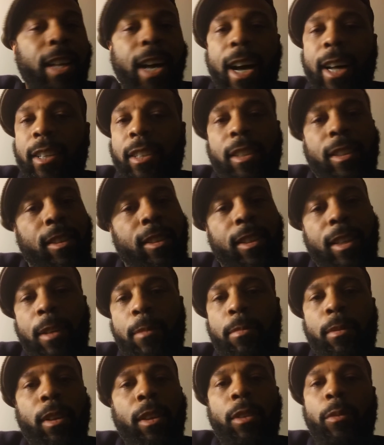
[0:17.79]
not just
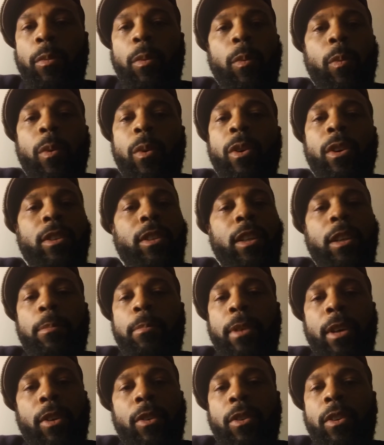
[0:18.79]
simply the rewards and the
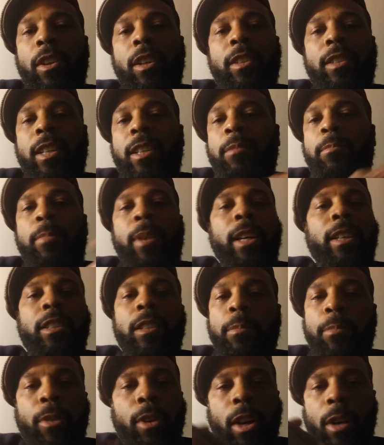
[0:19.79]
penalties that's based
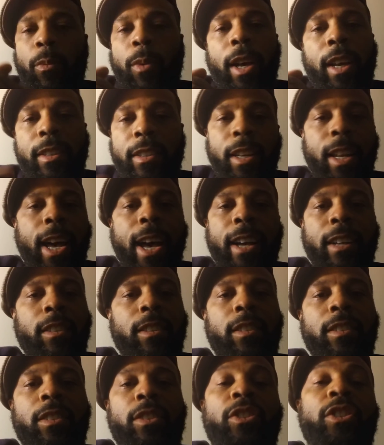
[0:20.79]
upon our ways and
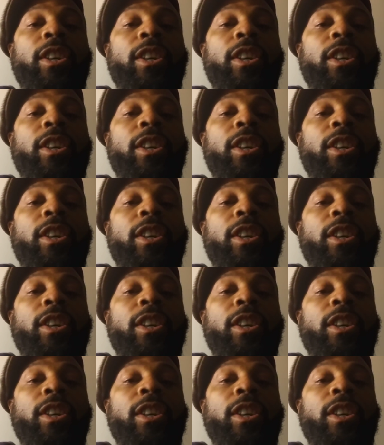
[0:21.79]
actions.